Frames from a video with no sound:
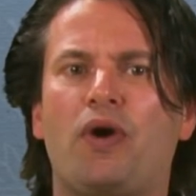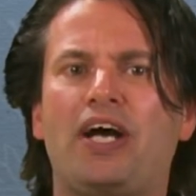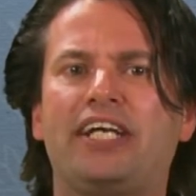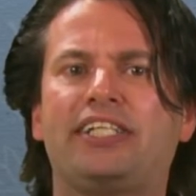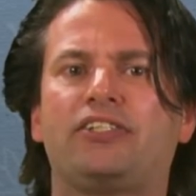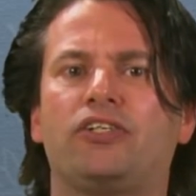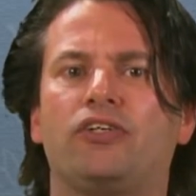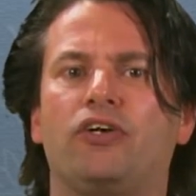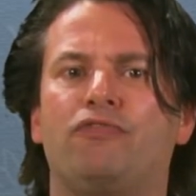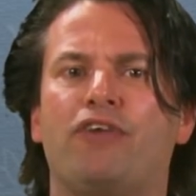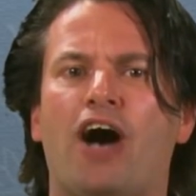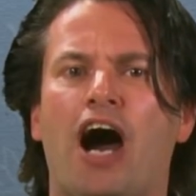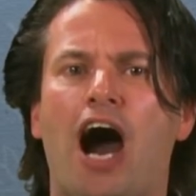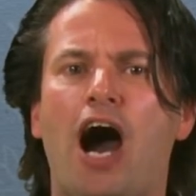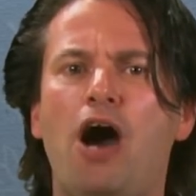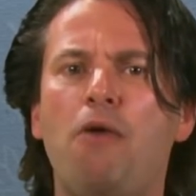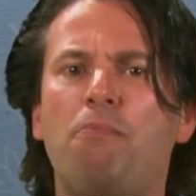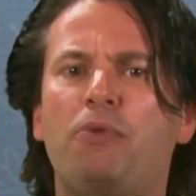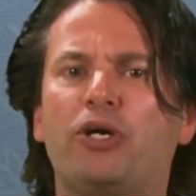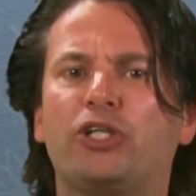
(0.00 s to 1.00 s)
question of
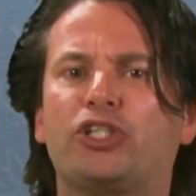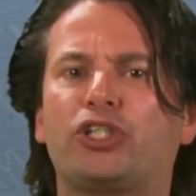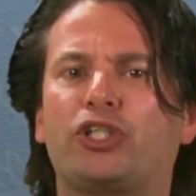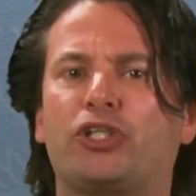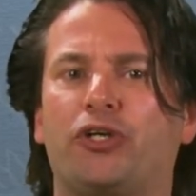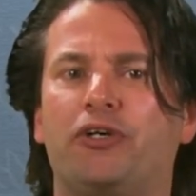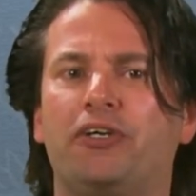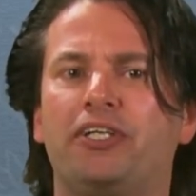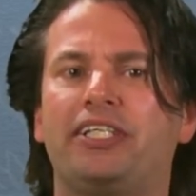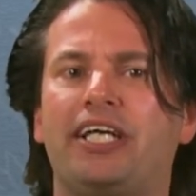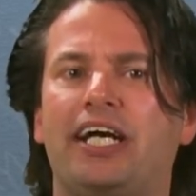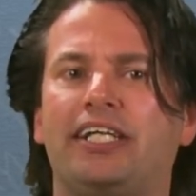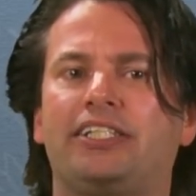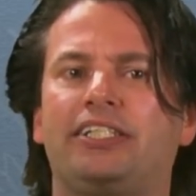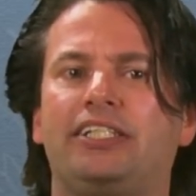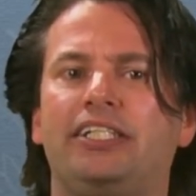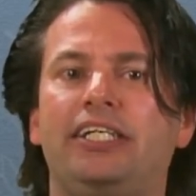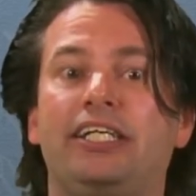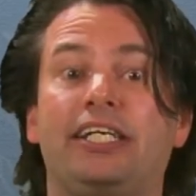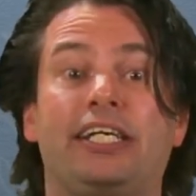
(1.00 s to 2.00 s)
how much current
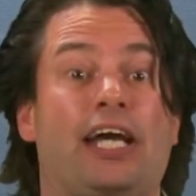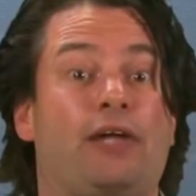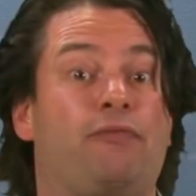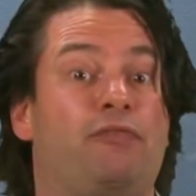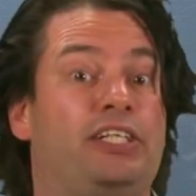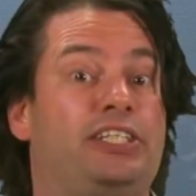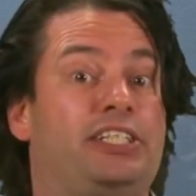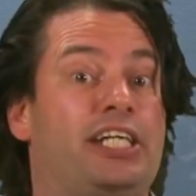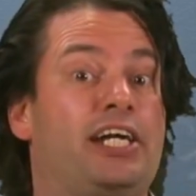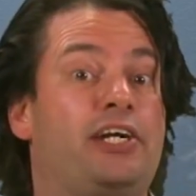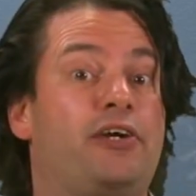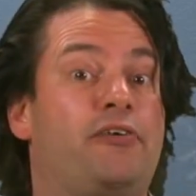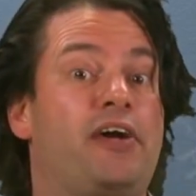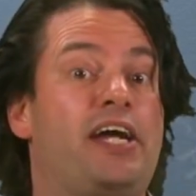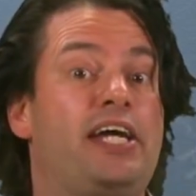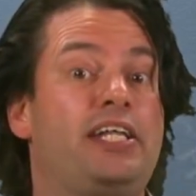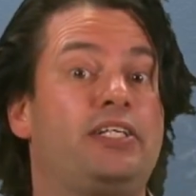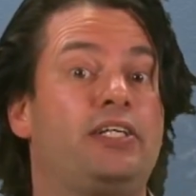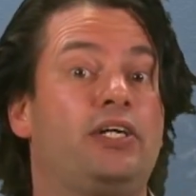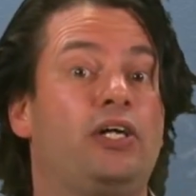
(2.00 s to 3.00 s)
density can we
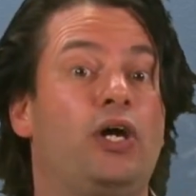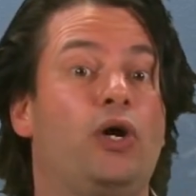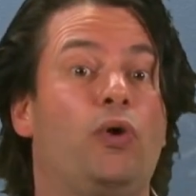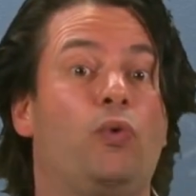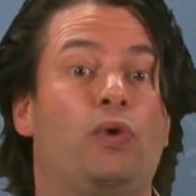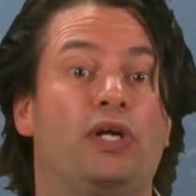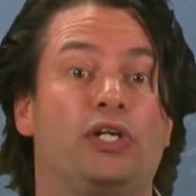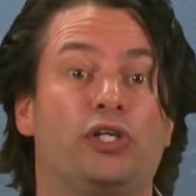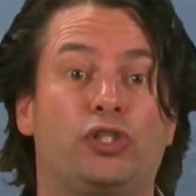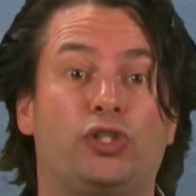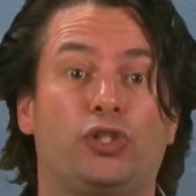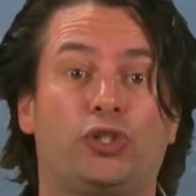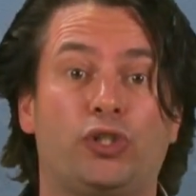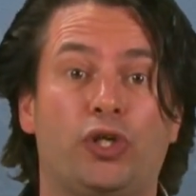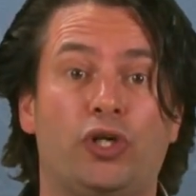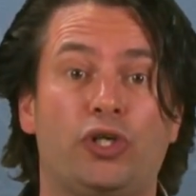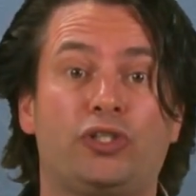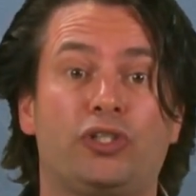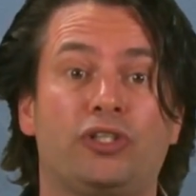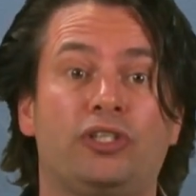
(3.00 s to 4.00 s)
generate with a
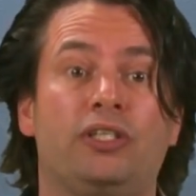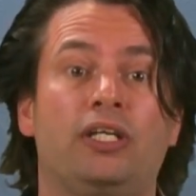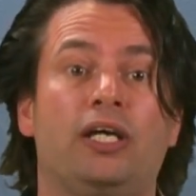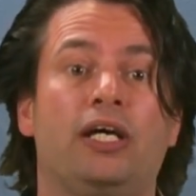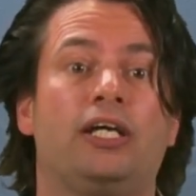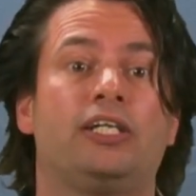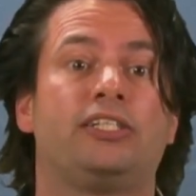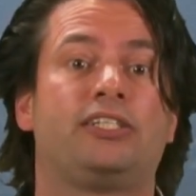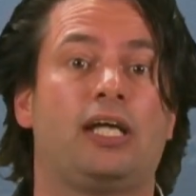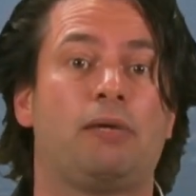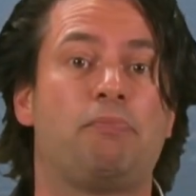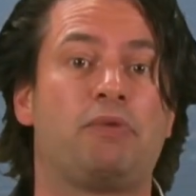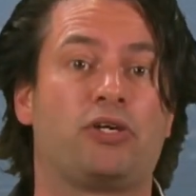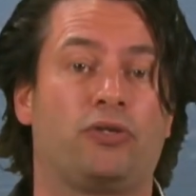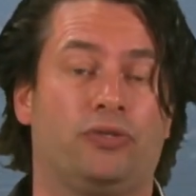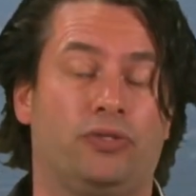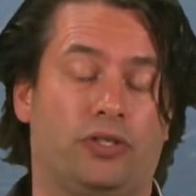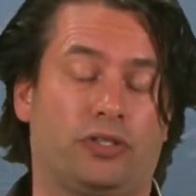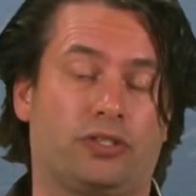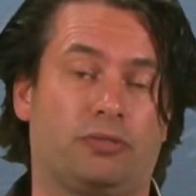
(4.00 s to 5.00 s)
certain
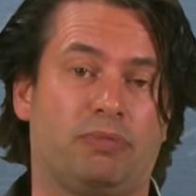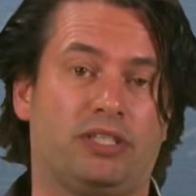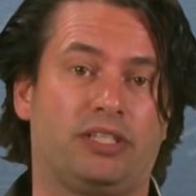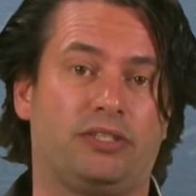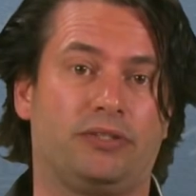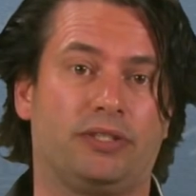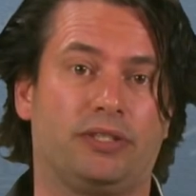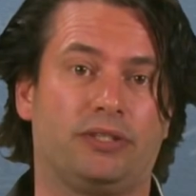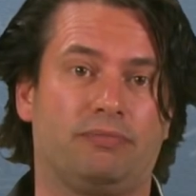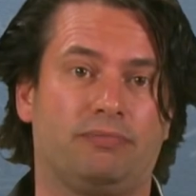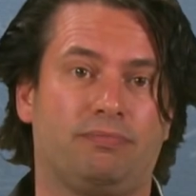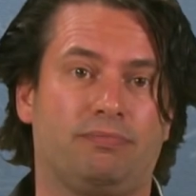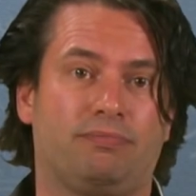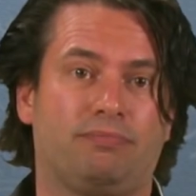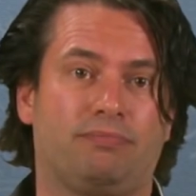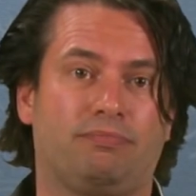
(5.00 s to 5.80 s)
semiconductor material.